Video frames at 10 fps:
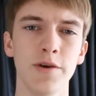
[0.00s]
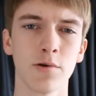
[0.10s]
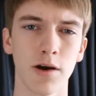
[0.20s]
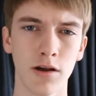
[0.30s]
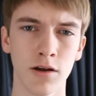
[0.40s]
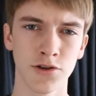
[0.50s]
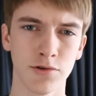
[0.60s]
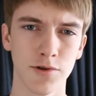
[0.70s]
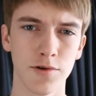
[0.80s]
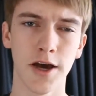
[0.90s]
to be quite
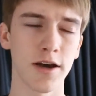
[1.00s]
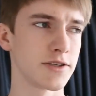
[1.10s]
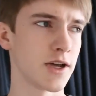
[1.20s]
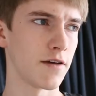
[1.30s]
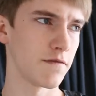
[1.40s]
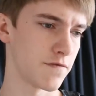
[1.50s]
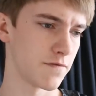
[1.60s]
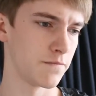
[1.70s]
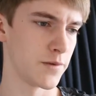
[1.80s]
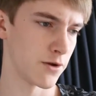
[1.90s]
honest with you guys,
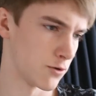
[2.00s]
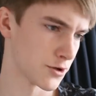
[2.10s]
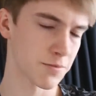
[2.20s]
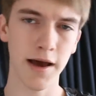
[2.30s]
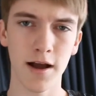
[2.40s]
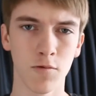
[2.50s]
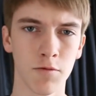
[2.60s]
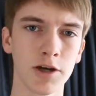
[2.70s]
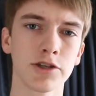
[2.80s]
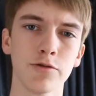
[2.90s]
I've been holding back one
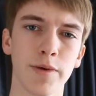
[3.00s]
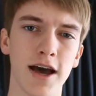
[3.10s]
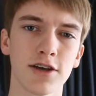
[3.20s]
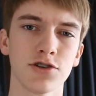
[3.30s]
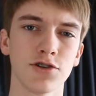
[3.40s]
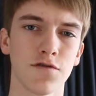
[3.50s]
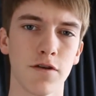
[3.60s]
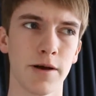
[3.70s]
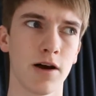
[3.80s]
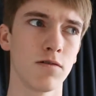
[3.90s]
of my true passions
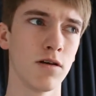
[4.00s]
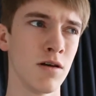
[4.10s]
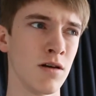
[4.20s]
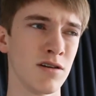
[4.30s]
for about